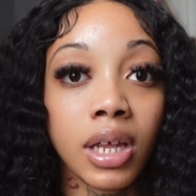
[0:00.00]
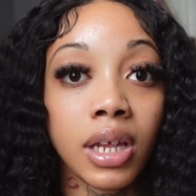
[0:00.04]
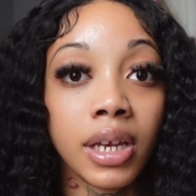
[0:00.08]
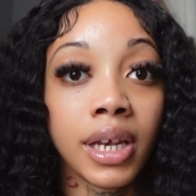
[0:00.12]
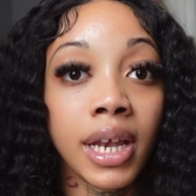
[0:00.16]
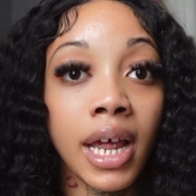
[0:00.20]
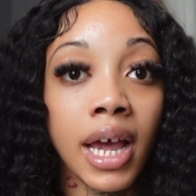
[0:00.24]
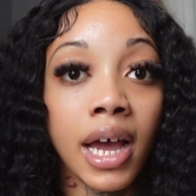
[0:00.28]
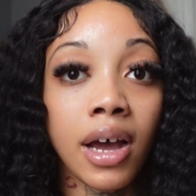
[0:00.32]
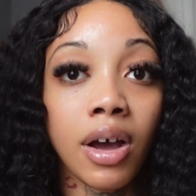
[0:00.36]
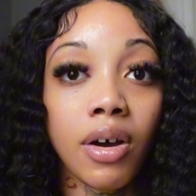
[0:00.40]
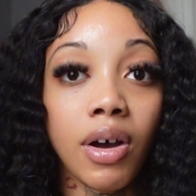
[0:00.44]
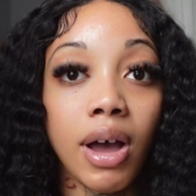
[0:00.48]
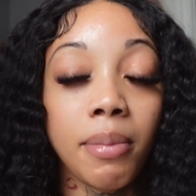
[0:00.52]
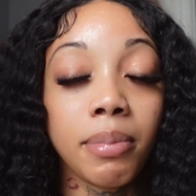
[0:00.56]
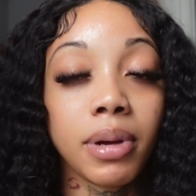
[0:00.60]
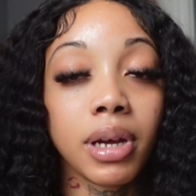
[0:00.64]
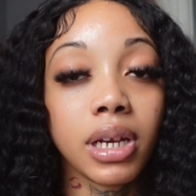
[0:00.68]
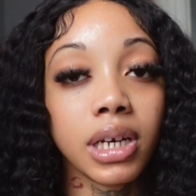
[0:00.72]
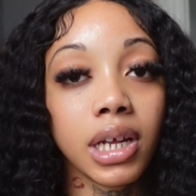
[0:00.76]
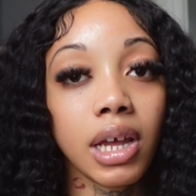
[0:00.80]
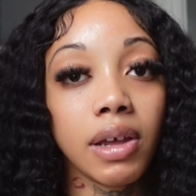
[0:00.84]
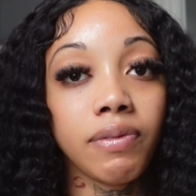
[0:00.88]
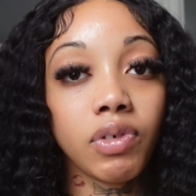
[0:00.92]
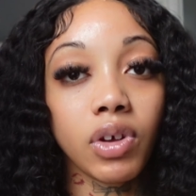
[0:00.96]
Now I'm
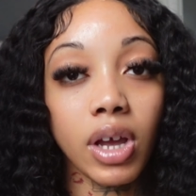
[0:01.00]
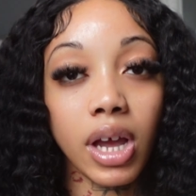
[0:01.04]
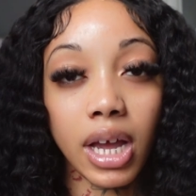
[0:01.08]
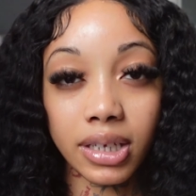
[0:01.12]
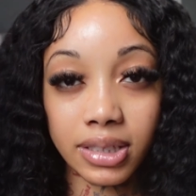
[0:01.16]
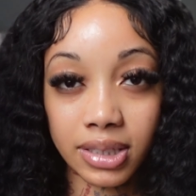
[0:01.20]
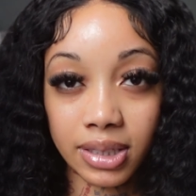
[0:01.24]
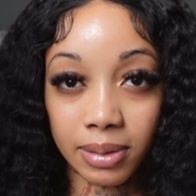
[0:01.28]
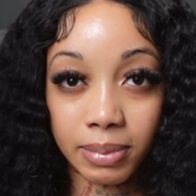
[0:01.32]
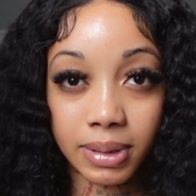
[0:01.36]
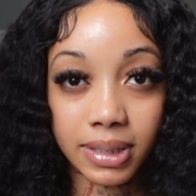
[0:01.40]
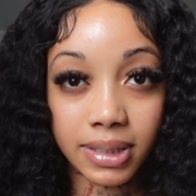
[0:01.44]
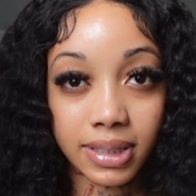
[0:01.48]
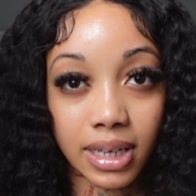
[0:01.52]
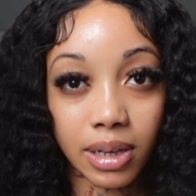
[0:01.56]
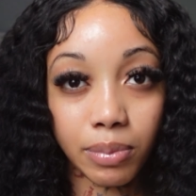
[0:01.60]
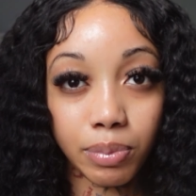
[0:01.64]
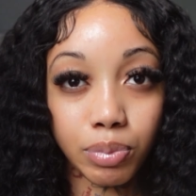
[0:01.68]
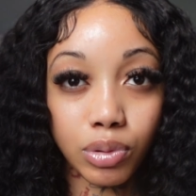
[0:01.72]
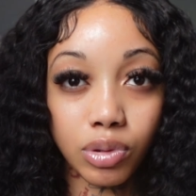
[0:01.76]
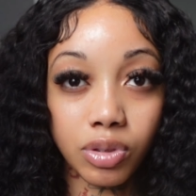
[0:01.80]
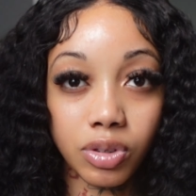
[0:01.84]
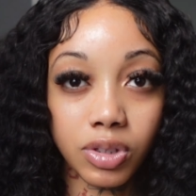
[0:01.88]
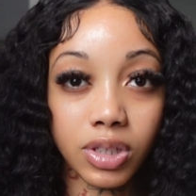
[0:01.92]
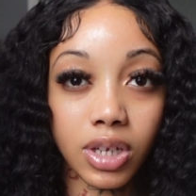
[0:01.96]
gonna give you guys some
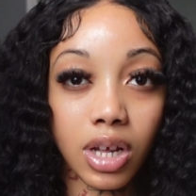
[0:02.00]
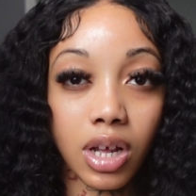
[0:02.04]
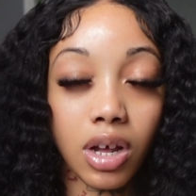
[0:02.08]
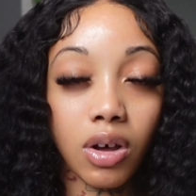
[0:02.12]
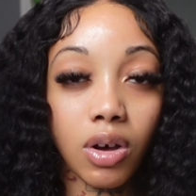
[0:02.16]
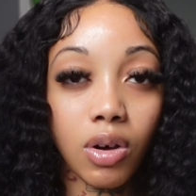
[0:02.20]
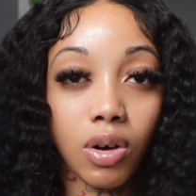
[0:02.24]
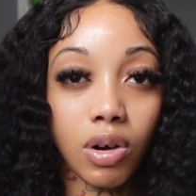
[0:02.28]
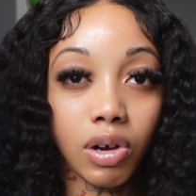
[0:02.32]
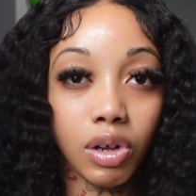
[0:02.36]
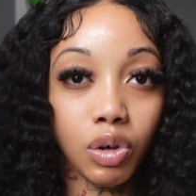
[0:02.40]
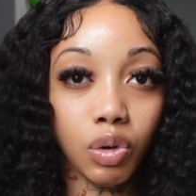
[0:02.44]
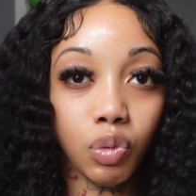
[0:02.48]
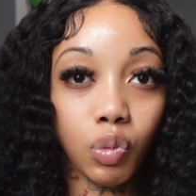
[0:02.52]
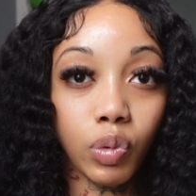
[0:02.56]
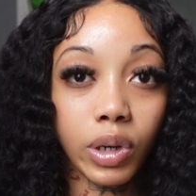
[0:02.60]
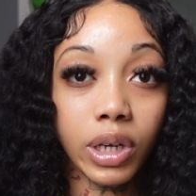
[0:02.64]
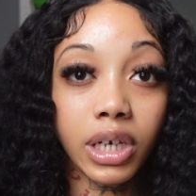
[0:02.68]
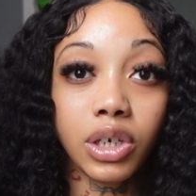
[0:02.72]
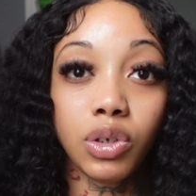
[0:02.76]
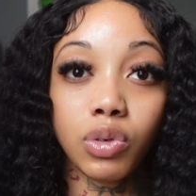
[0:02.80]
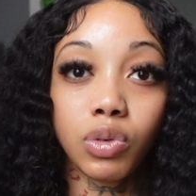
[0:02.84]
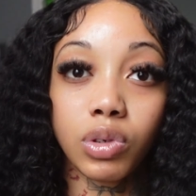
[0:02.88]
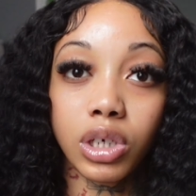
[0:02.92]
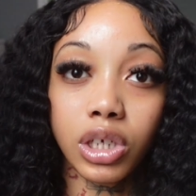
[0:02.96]
examples on
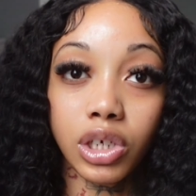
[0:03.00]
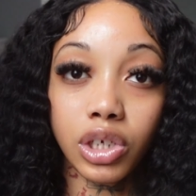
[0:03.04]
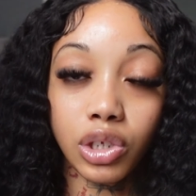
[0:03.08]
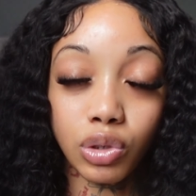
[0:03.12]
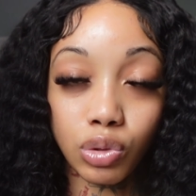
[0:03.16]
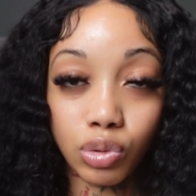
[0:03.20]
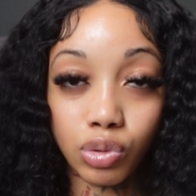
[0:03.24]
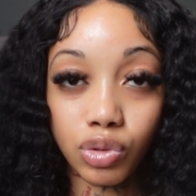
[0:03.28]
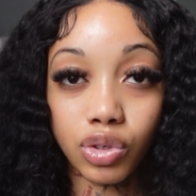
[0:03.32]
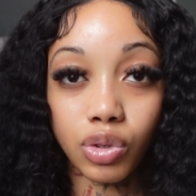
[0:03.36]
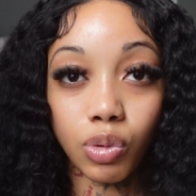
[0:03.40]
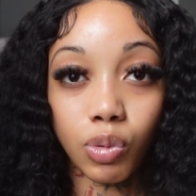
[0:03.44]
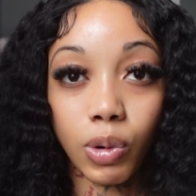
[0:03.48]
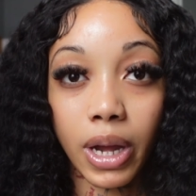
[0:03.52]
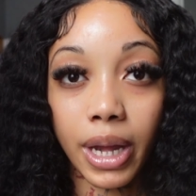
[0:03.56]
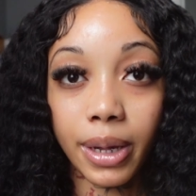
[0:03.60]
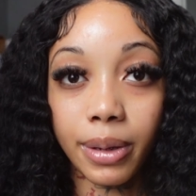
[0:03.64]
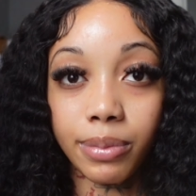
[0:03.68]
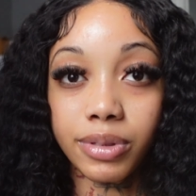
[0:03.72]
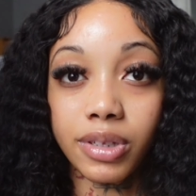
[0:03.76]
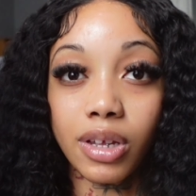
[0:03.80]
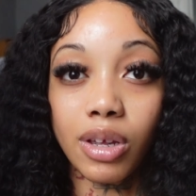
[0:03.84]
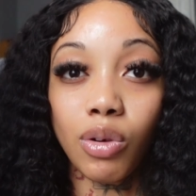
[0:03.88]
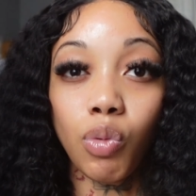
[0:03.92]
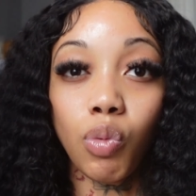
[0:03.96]
when you could use the
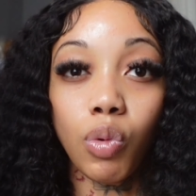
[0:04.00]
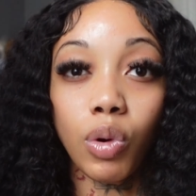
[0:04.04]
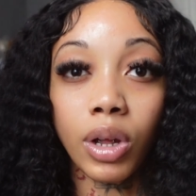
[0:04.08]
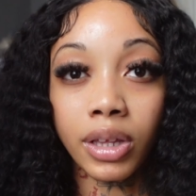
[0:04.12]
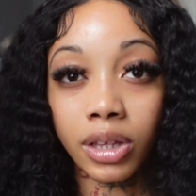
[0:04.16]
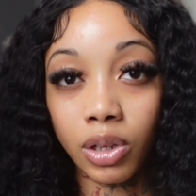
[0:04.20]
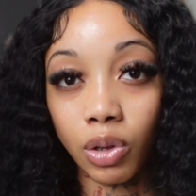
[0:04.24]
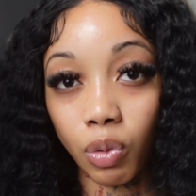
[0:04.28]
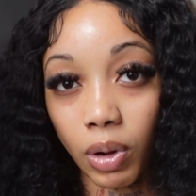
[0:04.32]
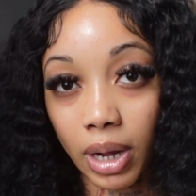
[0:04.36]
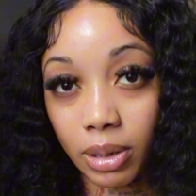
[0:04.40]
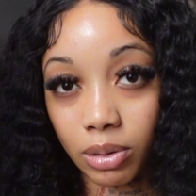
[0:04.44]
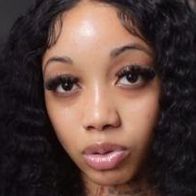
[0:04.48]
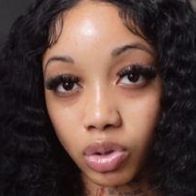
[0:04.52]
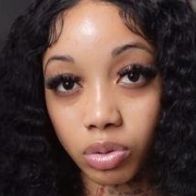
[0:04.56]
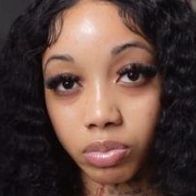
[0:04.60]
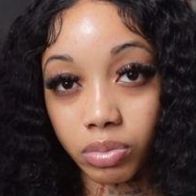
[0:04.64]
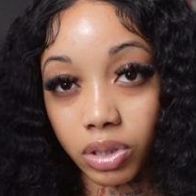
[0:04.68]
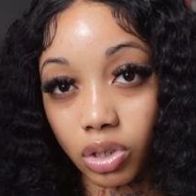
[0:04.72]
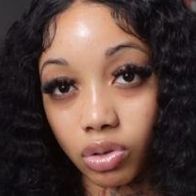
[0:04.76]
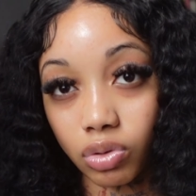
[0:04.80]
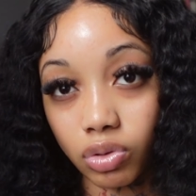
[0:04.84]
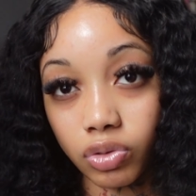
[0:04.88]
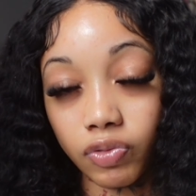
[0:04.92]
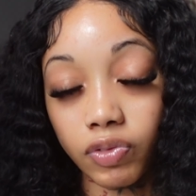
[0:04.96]
wipes and what the wipes will be
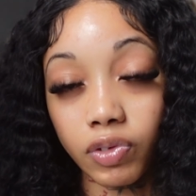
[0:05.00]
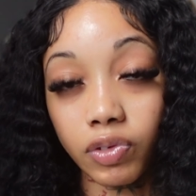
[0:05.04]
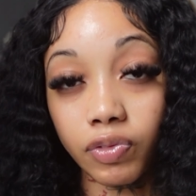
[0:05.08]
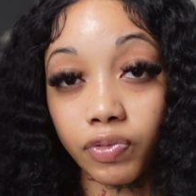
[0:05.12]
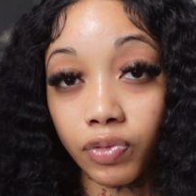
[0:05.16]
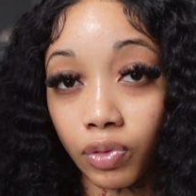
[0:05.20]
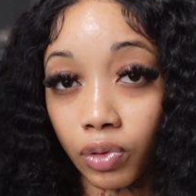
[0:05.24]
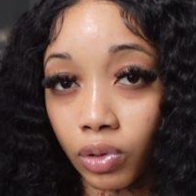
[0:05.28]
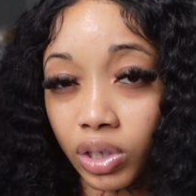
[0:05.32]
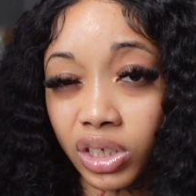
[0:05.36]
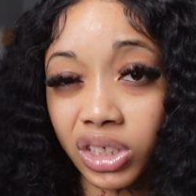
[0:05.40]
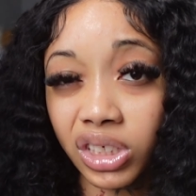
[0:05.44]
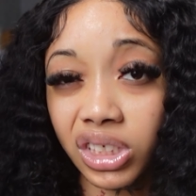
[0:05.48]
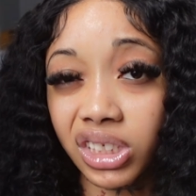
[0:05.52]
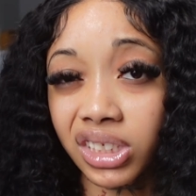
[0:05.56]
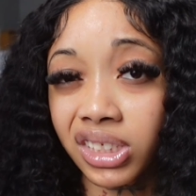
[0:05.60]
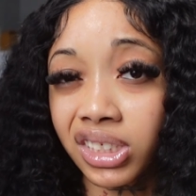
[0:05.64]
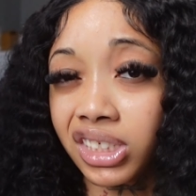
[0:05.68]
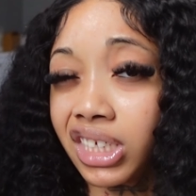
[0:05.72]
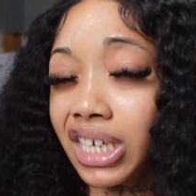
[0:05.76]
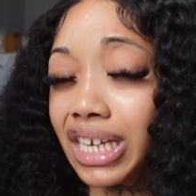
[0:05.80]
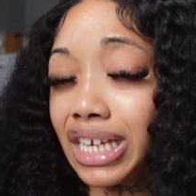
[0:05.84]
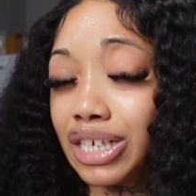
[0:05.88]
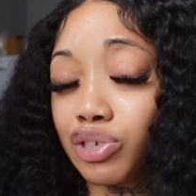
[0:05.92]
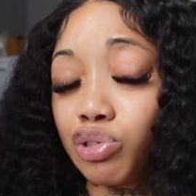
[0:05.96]
useful for, just
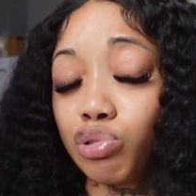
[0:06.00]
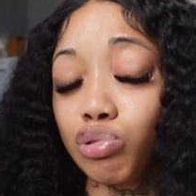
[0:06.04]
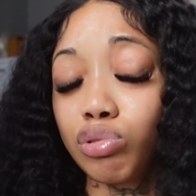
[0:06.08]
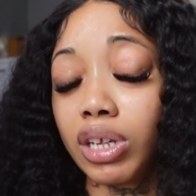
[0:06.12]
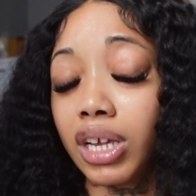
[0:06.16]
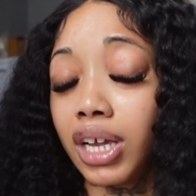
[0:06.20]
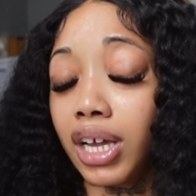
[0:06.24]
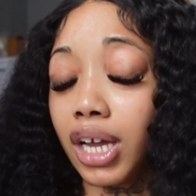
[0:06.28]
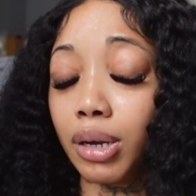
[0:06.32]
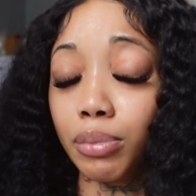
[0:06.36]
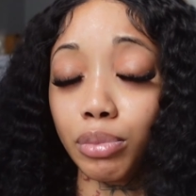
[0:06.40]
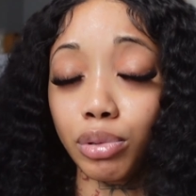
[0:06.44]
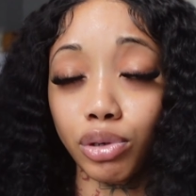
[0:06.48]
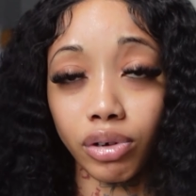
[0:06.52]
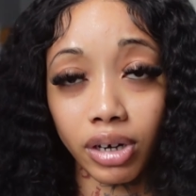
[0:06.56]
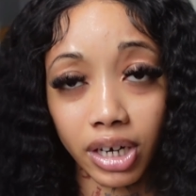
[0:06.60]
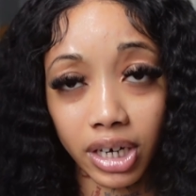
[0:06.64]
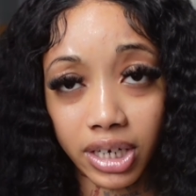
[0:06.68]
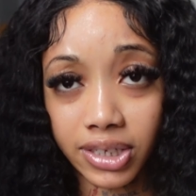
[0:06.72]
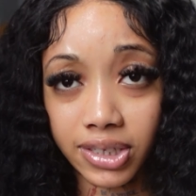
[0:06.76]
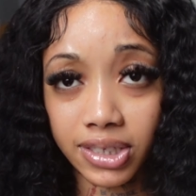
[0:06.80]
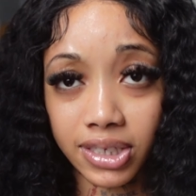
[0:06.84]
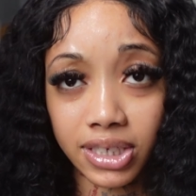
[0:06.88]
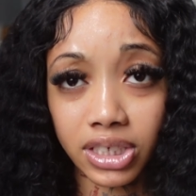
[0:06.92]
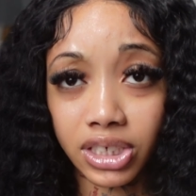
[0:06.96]
in case you think I'm
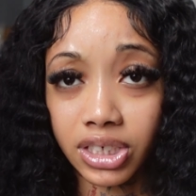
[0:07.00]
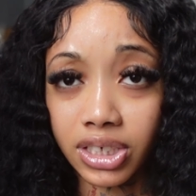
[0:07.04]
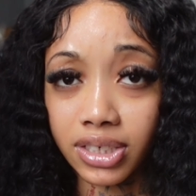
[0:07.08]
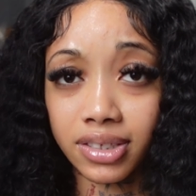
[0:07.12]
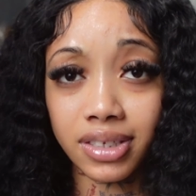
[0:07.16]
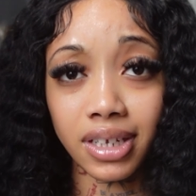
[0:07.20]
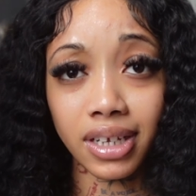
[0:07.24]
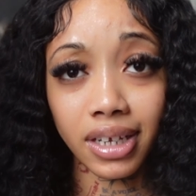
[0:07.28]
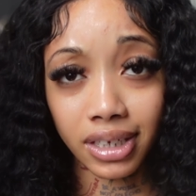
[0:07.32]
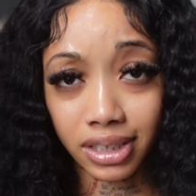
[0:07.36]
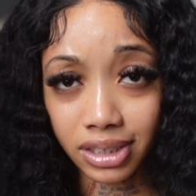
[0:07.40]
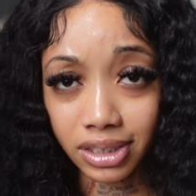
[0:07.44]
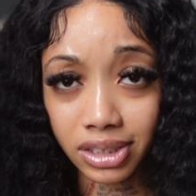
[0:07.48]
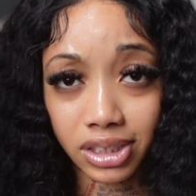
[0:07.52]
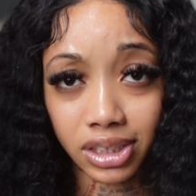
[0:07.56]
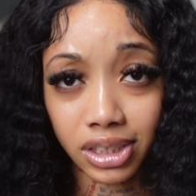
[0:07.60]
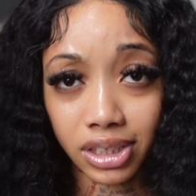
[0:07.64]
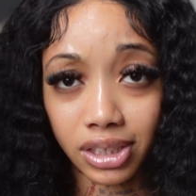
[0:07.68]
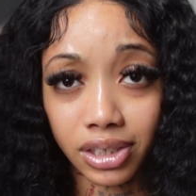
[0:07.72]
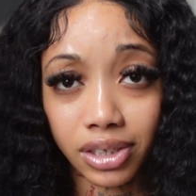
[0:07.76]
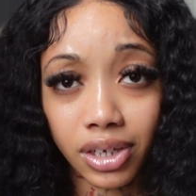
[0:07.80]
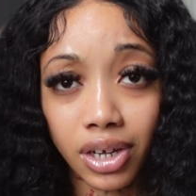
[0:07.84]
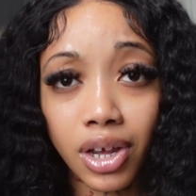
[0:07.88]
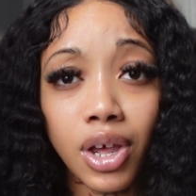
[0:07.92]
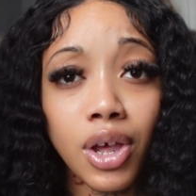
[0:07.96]
crazy just saying
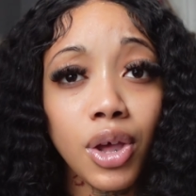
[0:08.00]
shit.